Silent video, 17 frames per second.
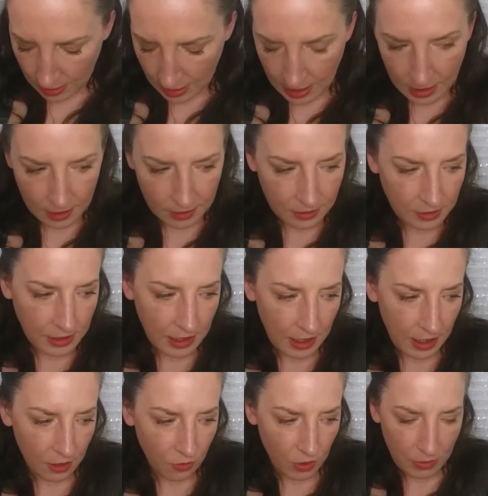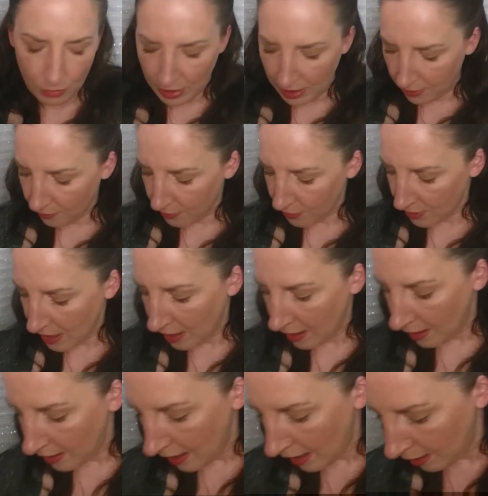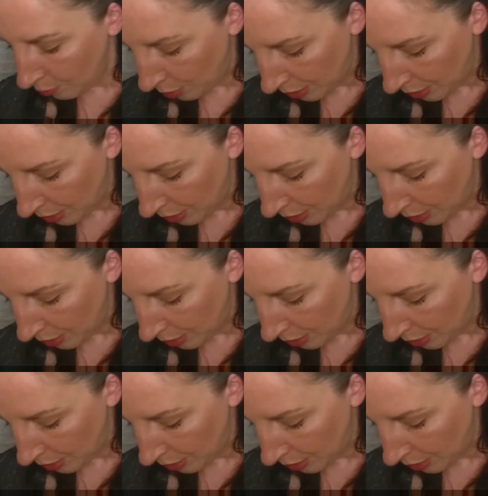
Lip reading: and the day I went back for that, I